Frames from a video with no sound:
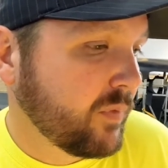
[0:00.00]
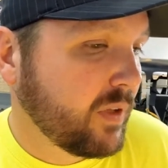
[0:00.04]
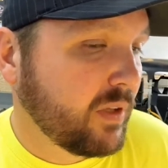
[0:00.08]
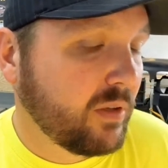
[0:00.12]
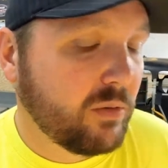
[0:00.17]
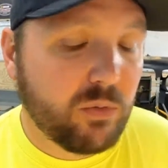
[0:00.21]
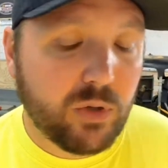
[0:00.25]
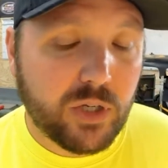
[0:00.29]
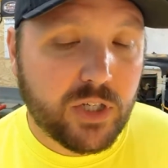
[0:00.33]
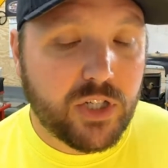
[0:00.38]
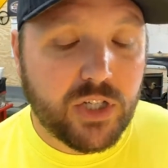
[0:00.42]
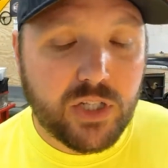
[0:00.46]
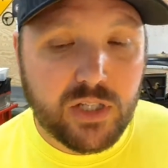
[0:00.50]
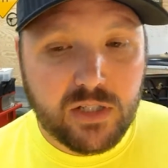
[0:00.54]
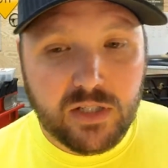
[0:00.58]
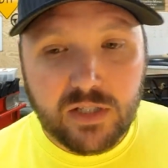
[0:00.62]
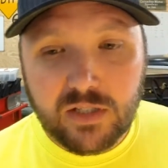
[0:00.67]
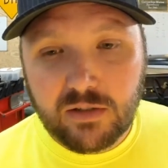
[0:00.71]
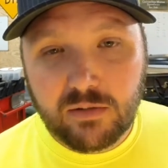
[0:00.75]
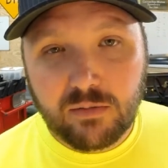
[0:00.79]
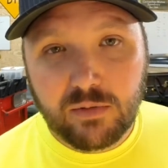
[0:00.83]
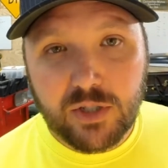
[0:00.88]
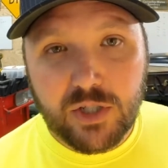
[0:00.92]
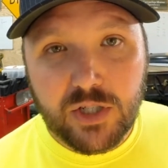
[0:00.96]
which
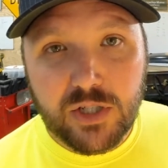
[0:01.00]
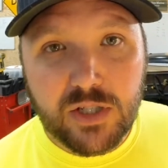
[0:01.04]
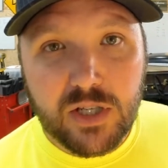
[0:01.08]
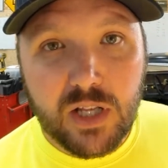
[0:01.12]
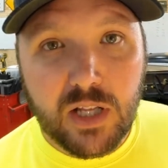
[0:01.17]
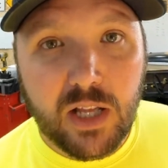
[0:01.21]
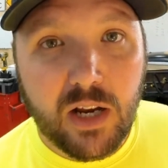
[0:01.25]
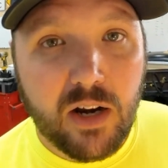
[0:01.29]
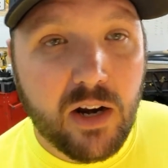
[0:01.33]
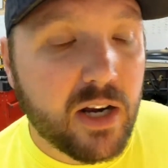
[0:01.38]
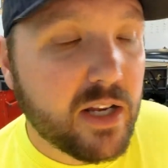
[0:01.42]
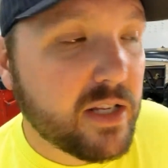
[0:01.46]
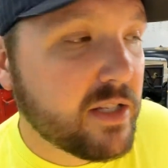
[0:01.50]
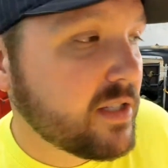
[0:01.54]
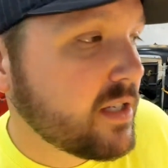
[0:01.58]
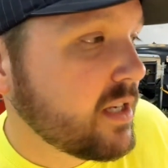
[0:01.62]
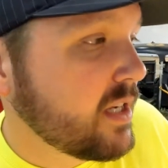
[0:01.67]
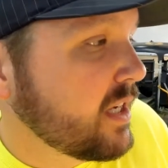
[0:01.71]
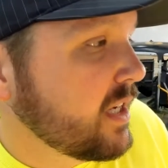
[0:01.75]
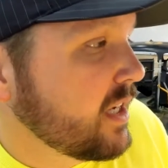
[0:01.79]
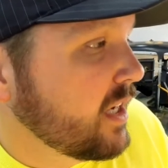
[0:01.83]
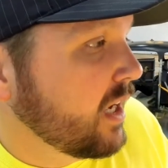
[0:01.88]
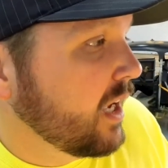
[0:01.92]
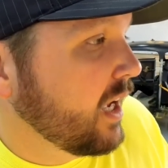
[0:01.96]
is hilarious.
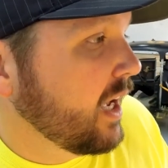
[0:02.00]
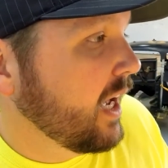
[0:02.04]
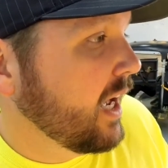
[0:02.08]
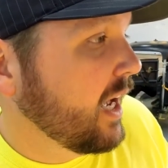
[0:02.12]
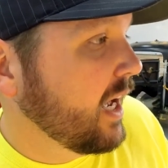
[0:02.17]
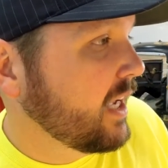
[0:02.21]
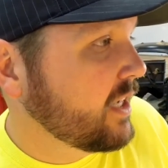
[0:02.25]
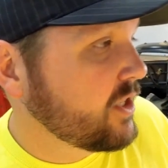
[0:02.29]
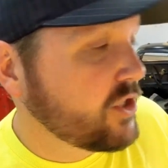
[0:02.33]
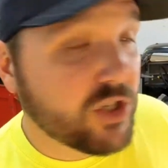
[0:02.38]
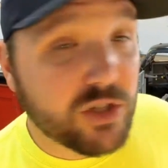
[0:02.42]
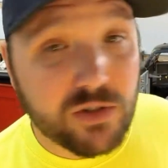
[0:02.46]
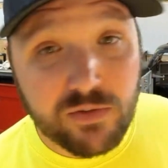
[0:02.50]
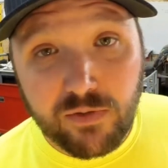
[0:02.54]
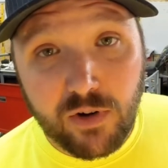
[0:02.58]
It's just